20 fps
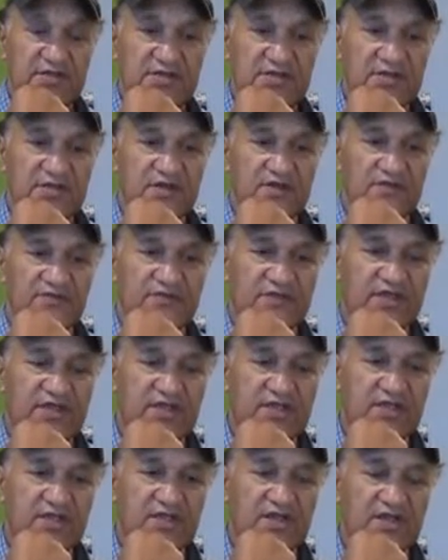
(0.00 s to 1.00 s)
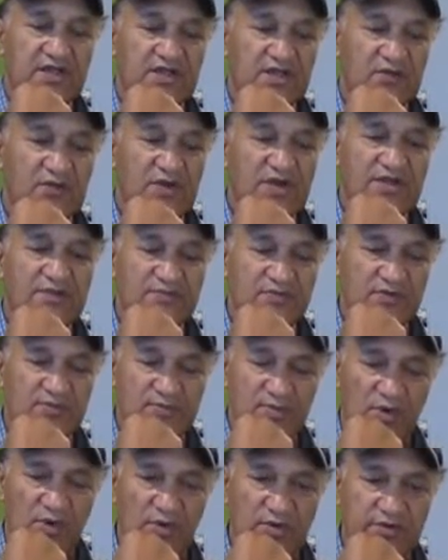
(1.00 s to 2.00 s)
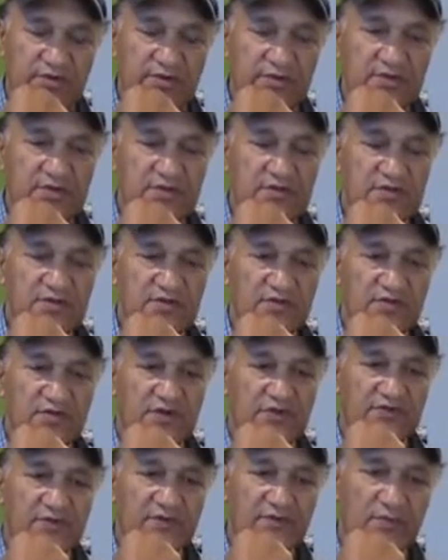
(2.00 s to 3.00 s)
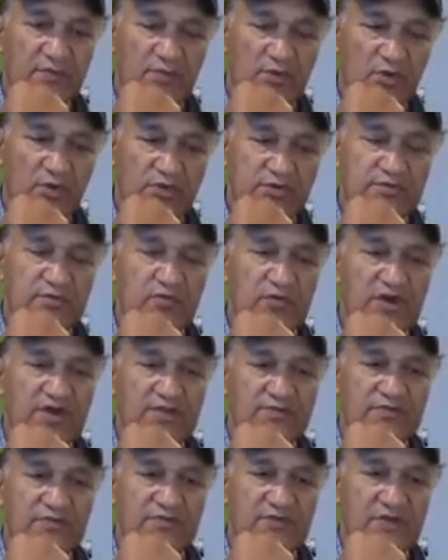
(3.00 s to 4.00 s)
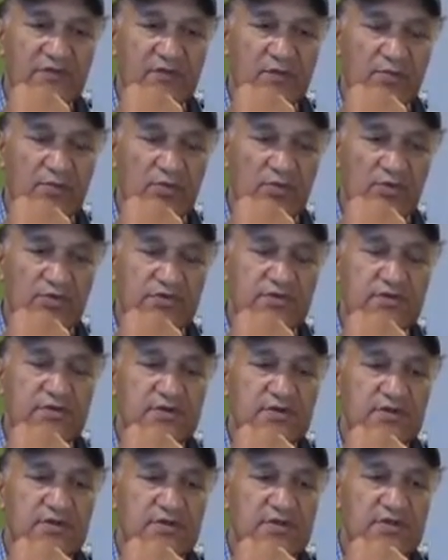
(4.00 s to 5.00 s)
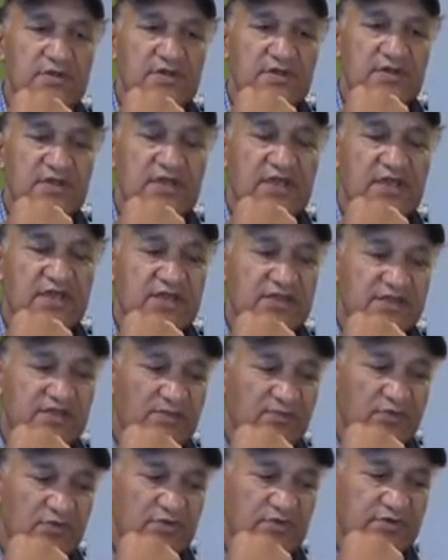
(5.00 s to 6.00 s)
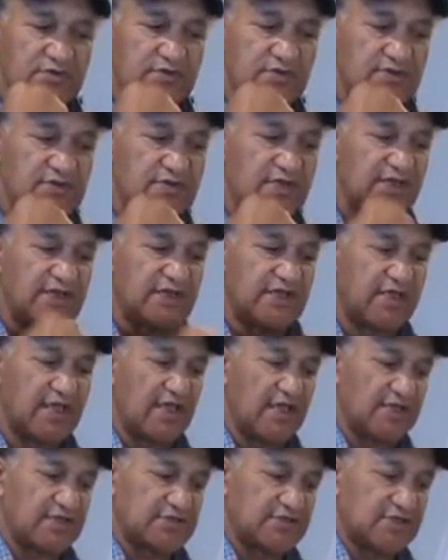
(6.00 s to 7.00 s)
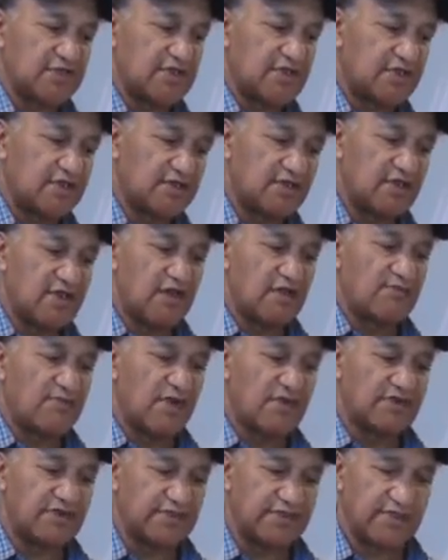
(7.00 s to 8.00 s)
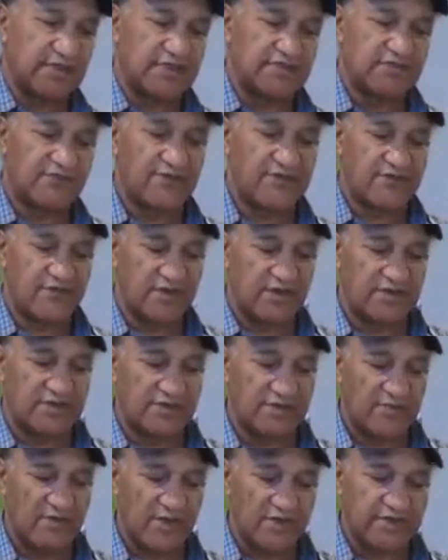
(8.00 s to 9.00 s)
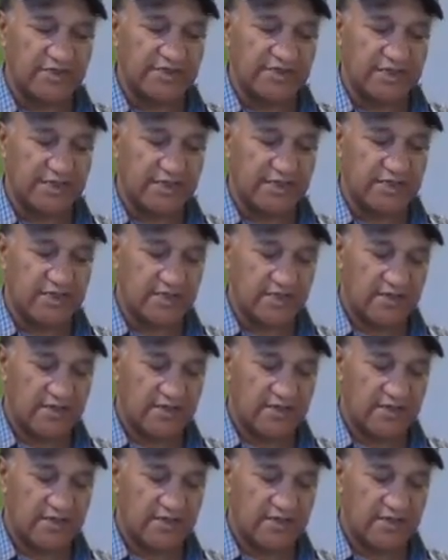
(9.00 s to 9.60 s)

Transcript: of the Waipu board, or a river board, Waipu River Board, and the board that he has in Opotiki, the river in Opotiki,